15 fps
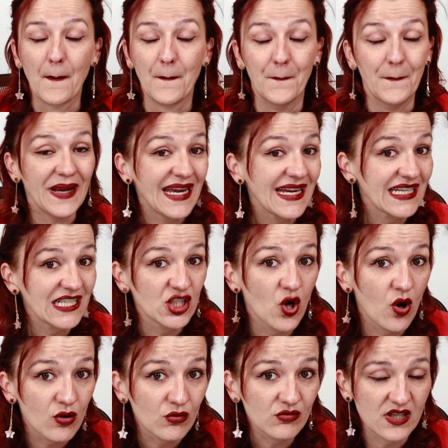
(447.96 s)
make it
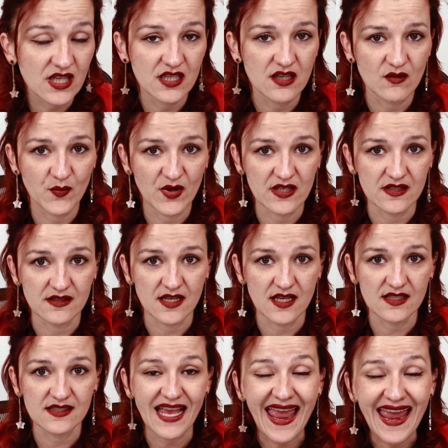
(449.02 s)
your own in your
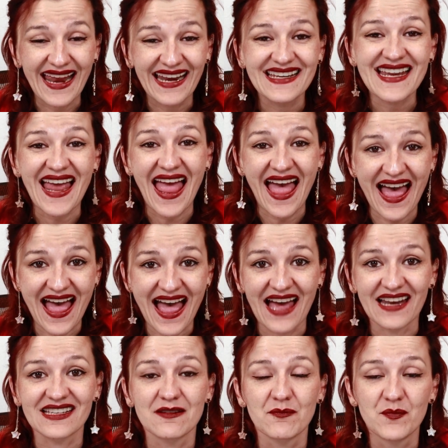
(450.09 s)
business, and
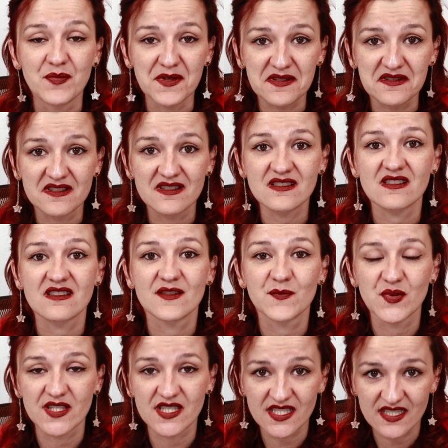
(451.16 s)
add business
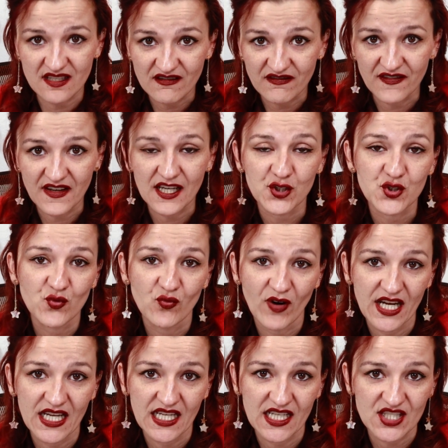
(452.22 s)
specific
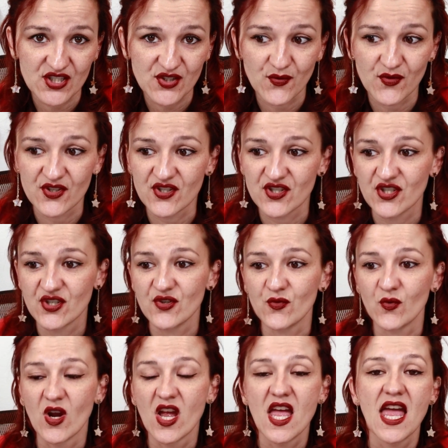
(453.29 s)
trainings to this
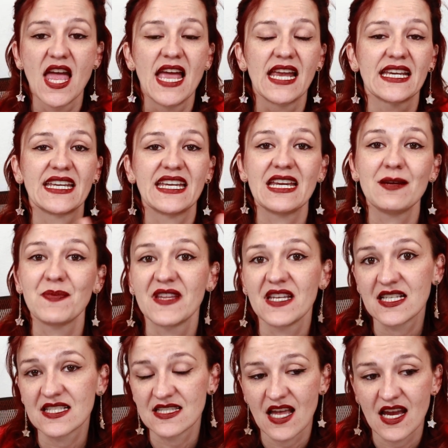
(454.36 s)
too. Keep
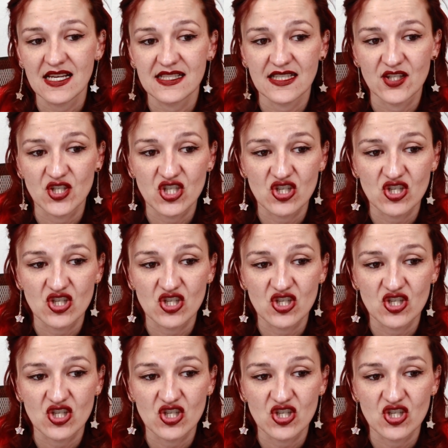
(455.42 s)
these nice and